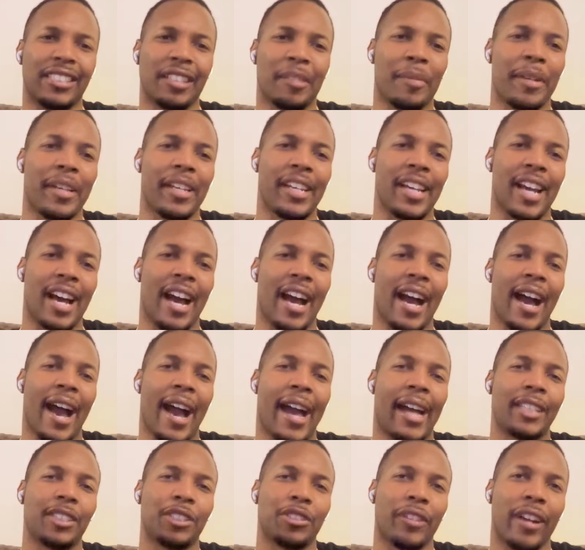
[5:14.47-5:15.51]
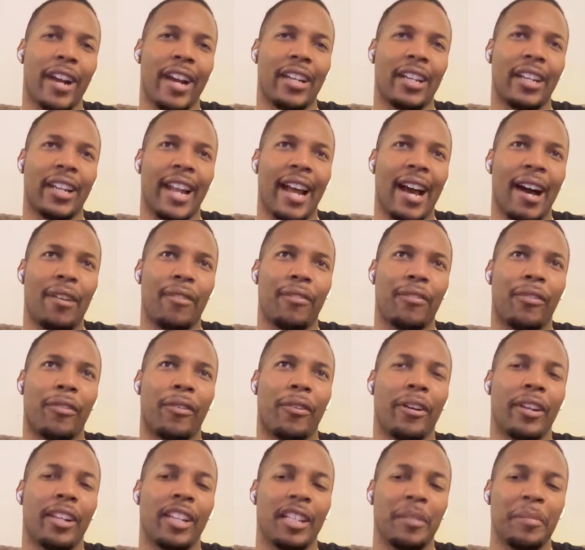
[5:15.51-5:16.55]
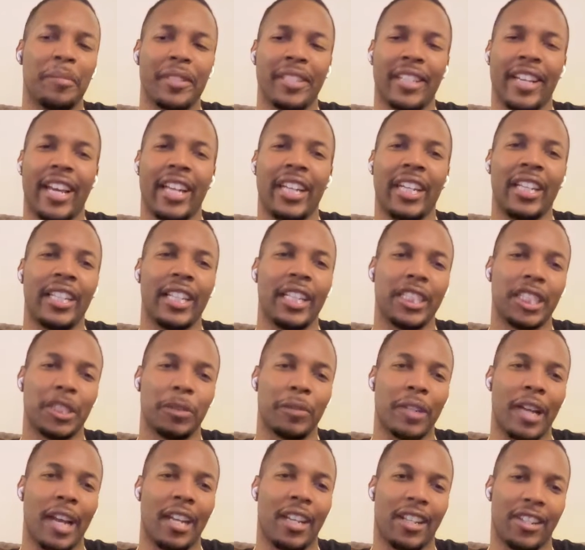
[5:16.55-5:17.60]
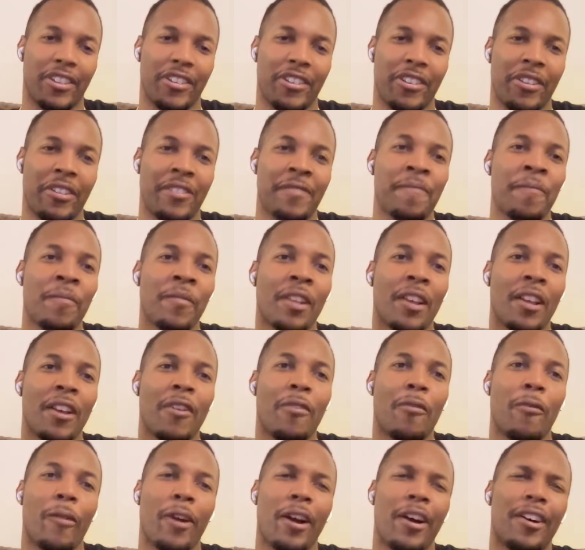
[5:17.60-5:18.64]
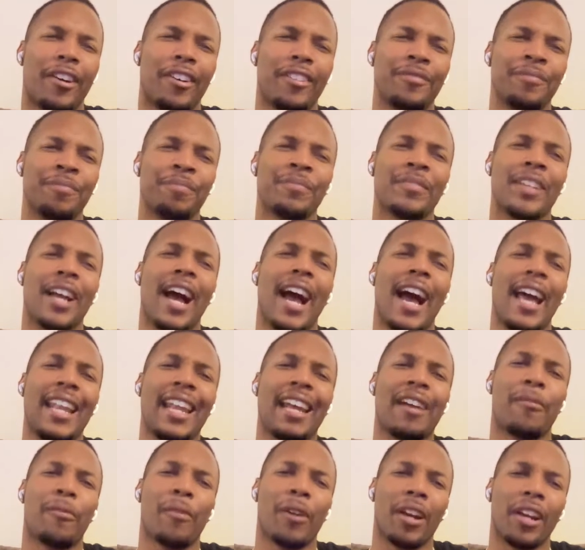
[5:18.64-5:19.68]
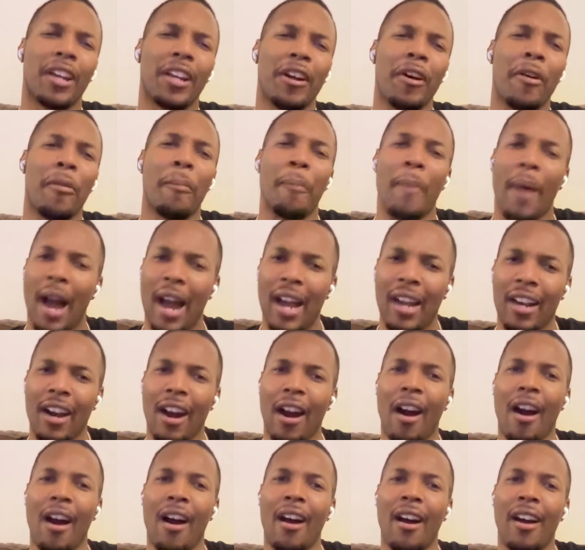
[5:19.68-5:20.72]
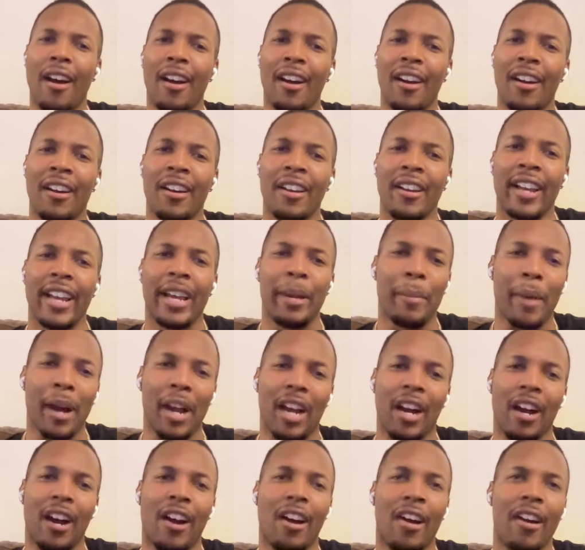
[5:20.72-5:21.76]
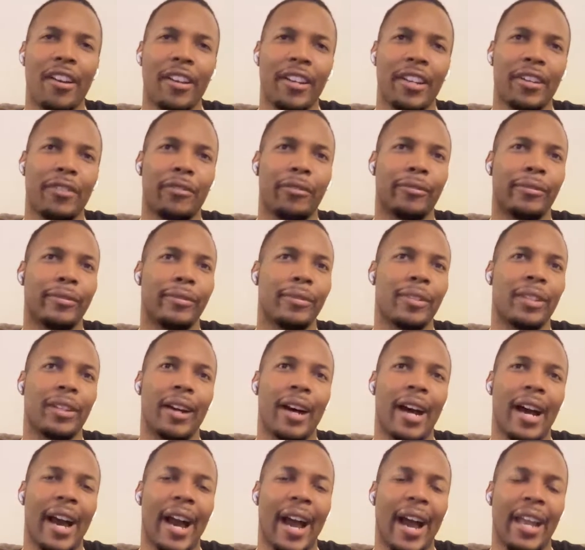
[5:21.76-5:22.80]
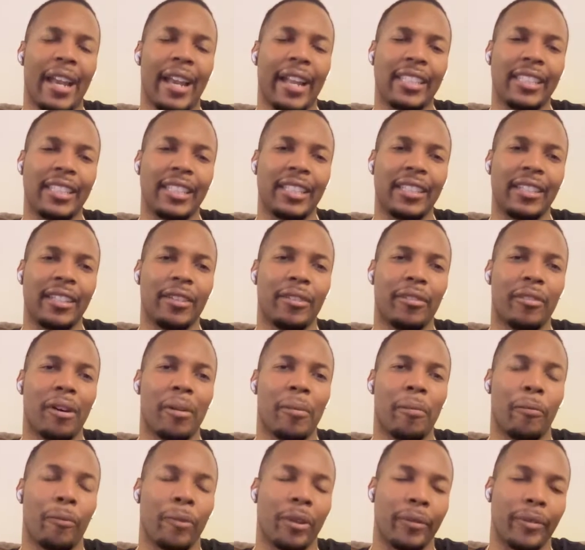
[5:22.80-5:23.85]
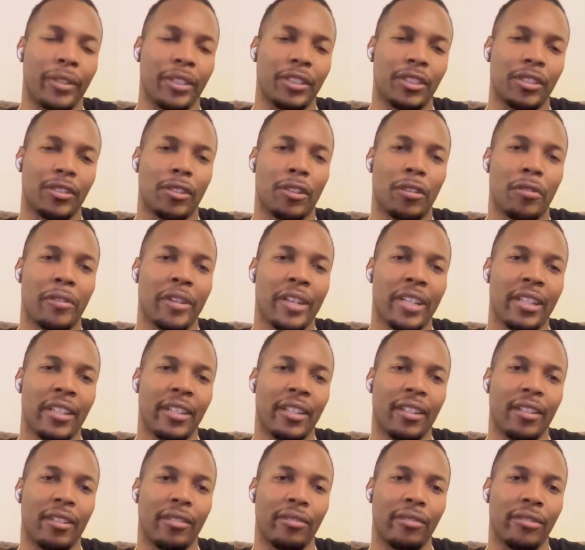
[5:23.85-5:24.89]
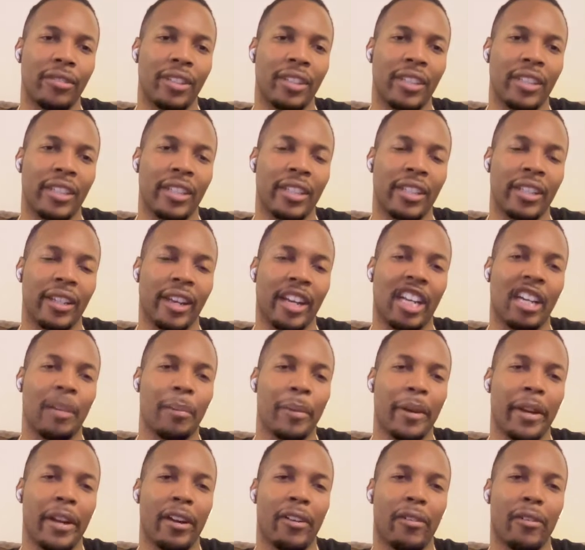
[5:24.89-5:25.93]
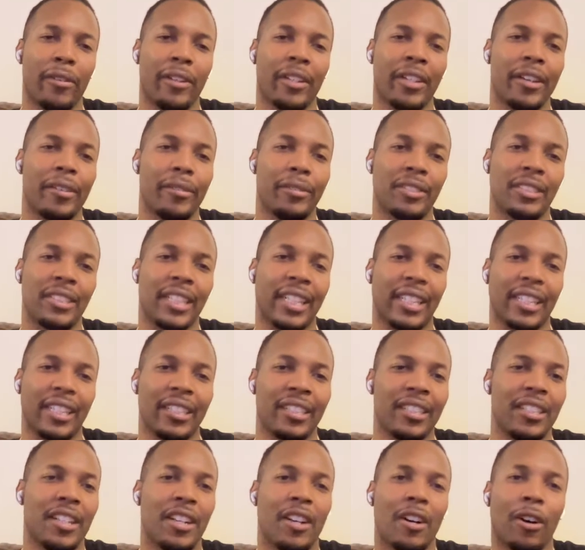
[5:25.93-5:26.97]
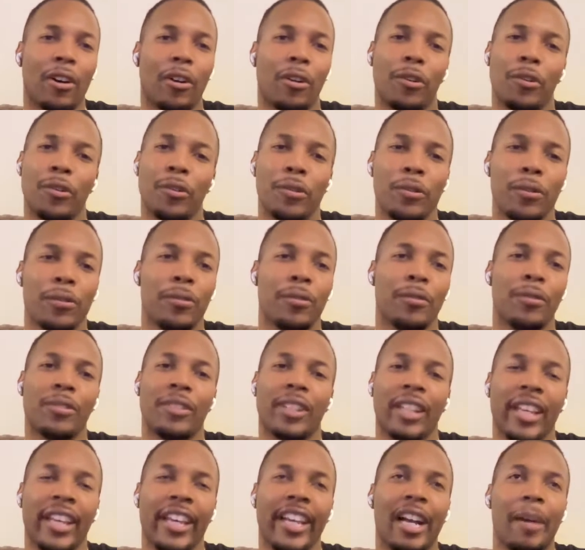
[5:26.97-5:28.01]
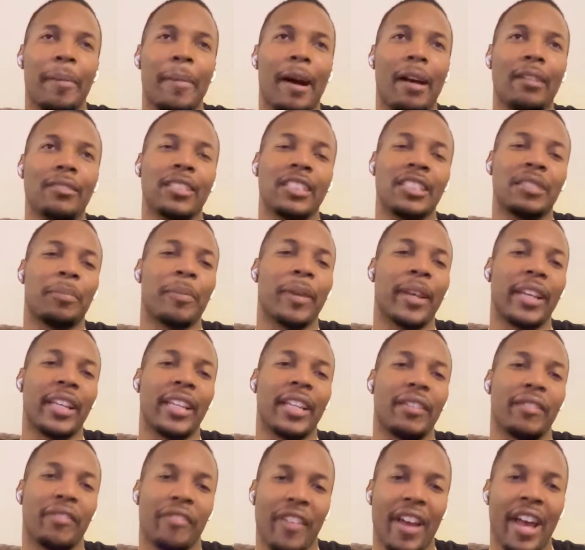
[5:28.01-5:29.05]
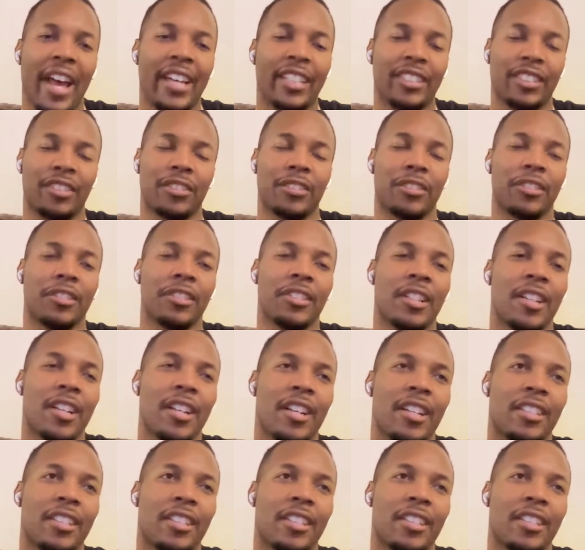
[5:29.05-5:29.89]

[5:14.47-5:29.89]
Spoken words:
I mean, I tried it out for a little bit, and then this is when I learned. Well, I like working on my car, and my car, I like to, restoring, the Camaro. It was like a ooh thing about just making it faster.